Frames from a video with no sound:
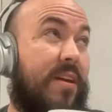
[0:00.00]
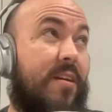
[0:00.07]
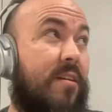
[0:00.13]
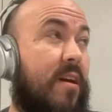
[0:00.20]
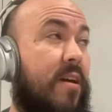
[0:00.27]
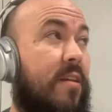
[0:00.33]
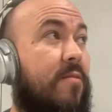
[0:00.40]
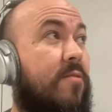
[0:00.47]

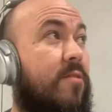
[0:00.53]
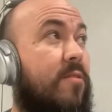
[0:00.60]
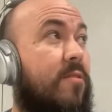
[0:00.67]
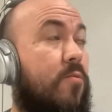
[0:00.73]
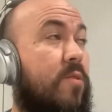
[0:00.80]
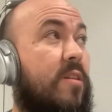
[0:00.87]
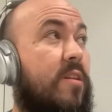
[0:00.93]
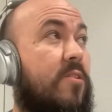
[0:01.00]
making
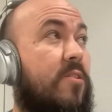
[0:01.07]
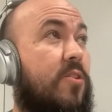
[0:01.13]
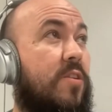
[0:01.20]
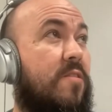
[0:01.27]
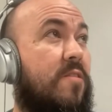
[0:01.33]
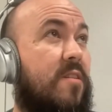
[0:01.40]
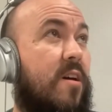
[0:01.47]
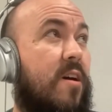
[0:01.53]
really
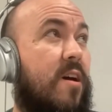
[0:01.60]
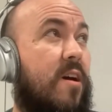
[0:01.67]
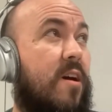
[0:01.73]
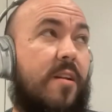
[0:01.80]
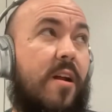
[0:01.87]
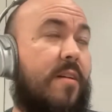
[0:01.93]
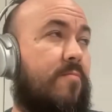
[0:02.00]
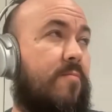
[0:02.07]
just
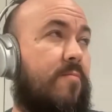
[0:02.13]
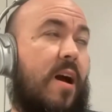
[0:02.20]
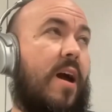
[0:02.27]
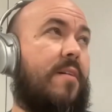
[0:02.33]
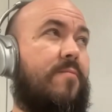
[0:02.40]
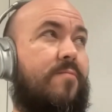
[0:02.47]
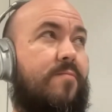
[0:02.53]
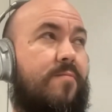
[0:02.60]
when
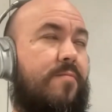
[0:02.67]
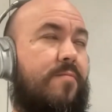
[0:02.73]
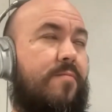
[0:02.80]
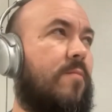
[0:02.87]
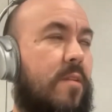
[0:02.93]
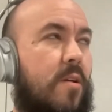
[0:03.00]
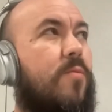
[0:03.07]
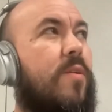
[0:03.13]

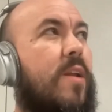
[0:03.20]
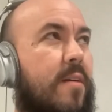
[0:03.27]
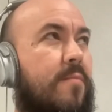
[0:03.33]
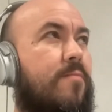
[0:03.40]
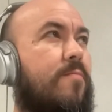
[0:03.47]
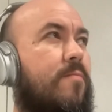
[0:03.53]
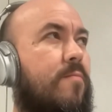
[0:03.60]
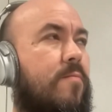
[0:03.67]
I
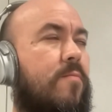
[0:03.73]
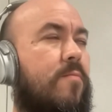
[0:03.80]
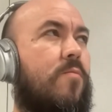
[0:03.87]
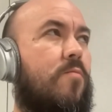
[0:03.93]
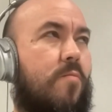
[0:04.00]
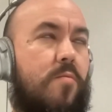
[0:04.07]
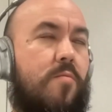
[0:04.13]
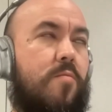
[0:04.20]

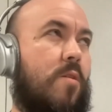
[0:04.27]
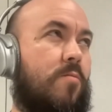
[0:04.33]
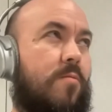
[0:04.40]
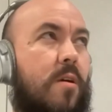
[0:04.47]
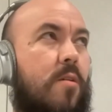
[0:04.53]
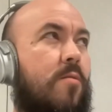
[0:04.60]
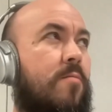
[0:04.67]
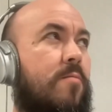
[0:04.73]

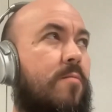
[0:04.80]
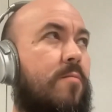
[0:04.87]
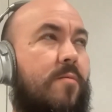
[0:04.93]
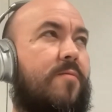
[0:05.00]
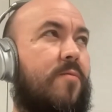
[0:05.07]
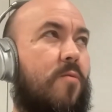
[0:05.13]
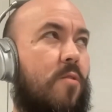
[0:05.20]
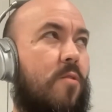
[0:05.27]
wrote code
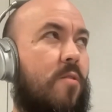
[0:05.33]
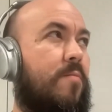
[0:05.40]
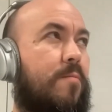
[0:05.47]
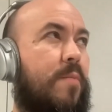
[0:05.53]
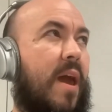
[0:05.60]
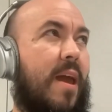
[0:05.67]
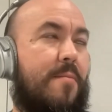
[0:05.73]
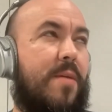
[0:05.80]
for
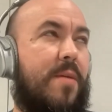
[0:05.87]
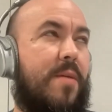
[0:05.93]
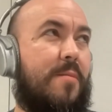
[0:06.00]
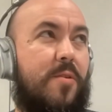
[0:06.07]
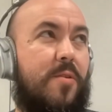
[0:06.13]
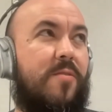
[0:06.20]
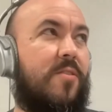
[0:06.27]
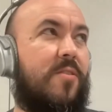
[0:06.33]
pay many
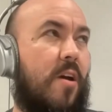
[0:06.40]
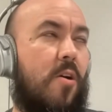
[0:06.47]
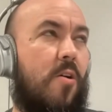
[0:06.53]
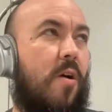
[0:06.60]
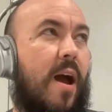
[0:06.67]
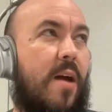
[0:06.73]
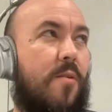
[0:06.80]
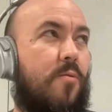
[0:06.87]
moons
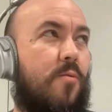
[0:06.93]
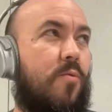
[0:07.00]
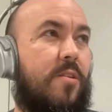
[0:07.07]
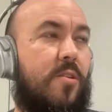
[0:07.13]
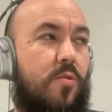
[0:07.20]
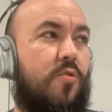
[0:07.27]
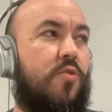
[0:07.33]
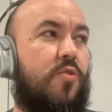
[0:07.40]
ago, I
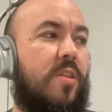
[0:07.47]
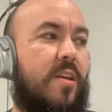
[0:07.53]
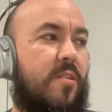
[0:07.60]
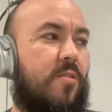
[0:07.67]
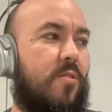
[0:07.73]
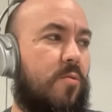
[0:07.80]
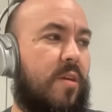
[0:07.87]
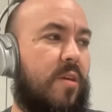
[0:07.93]
would usually
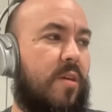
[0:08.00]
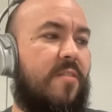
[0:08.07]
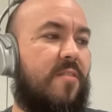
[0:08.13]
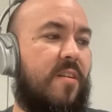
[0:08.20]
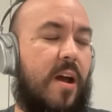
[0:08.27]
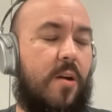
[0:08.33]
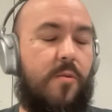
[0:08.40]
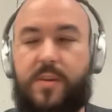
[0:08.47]
do
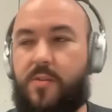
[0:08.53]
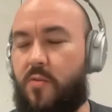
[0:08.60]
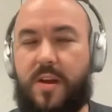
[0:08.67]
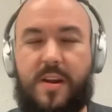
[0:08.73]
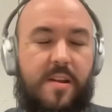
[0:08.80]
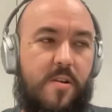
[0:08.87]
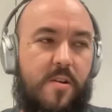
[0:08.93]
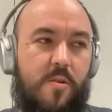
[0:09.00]
this, and I would
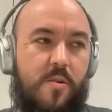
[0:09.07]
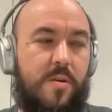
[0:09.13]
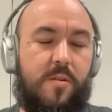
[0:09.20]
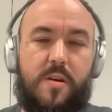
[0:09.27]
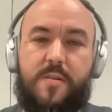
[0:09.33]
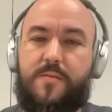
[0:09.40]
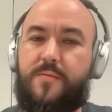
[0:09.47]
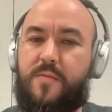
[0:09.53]
create a
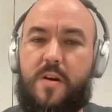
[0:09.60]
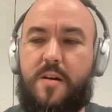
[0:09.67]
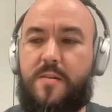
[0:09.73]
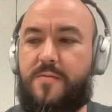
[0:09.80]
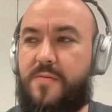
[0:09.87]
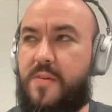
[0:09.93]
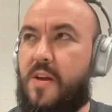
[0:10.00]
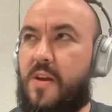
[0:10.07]
notebook
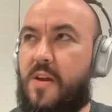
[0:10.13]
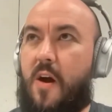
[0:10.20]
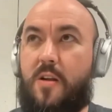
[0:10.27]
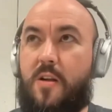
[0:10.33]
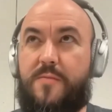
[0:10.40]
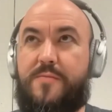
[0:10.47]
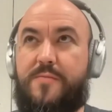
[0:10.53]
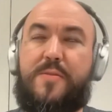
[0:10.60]
of
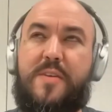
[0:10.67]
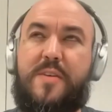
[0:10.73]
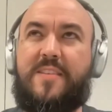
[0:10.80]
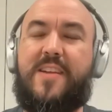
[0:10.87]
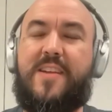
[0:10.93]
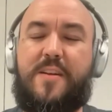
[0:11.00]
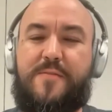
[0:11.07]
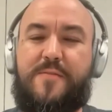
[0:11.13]
all of the
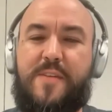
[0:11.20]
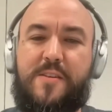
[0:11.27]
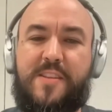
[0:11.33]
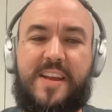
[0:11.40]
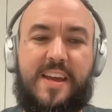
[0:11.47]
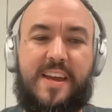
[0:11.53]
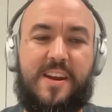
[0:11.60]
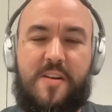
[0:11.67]
things that I found
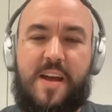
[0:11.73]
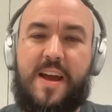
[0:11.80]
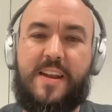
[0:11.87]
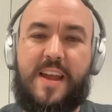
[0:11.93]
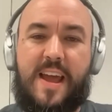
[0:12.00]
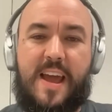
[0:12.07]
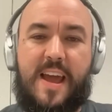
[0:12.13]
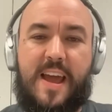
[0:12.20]
on the
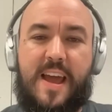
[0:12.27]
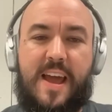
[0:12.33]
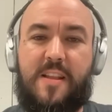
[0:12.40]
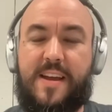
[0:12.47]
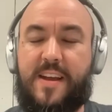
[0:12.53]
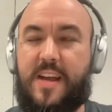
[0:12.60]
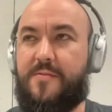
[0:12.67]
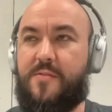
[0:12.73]
internet, and
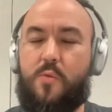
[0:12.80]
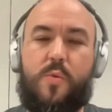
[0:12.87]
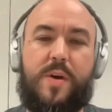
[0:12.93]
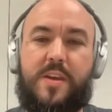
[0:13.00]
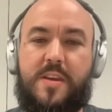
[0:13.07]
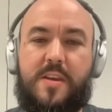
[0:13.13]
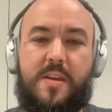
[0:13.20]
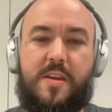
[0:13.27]
have a
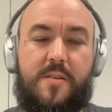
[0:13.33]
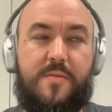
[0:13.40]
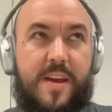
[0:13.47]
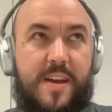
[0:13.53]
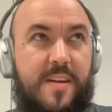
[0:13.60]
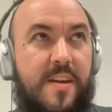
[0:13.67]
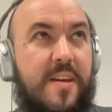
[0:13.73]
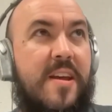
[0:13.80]
wiki of